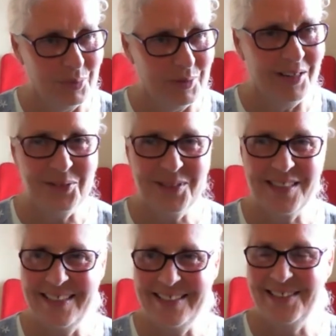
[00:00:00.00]
but I also
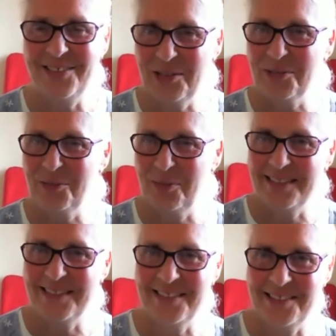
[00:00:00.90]
like to travel
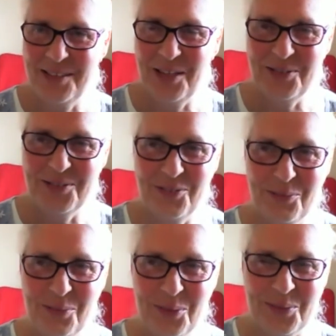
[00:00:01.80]
places to go for
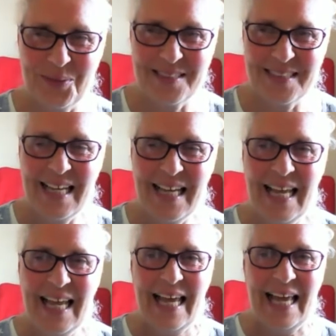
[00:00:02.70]
walks.
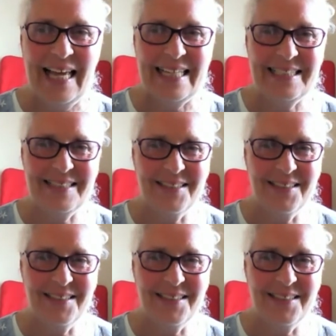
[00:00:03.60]
And